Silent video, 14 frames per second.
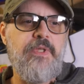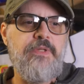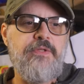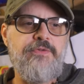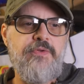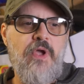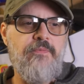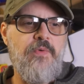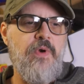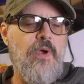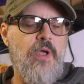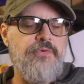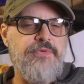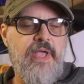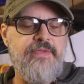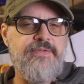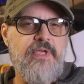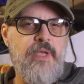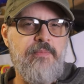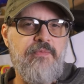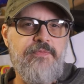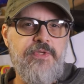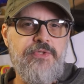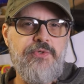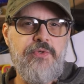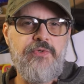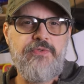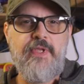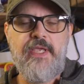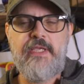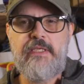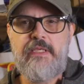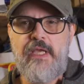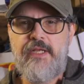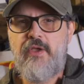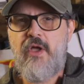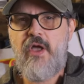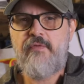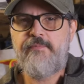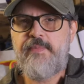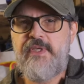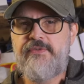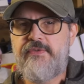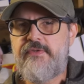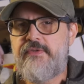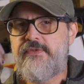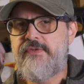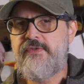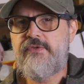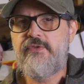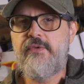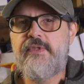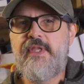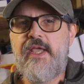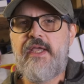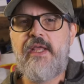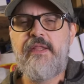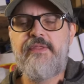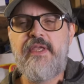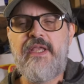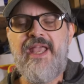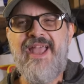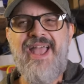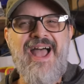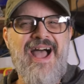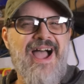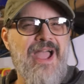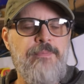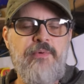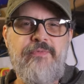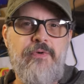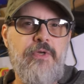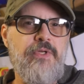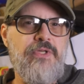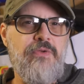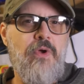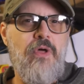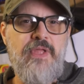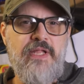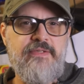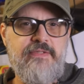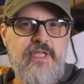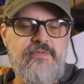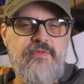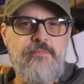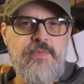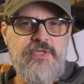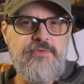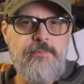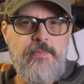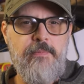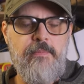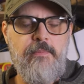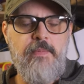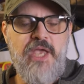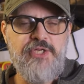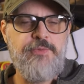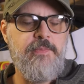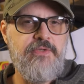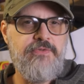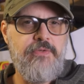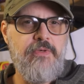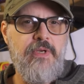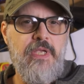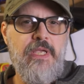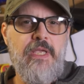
The software also has a couple features like cutting off pieces and doing that kind of thing. I prefer to do all that stuff in Mesh Mixer,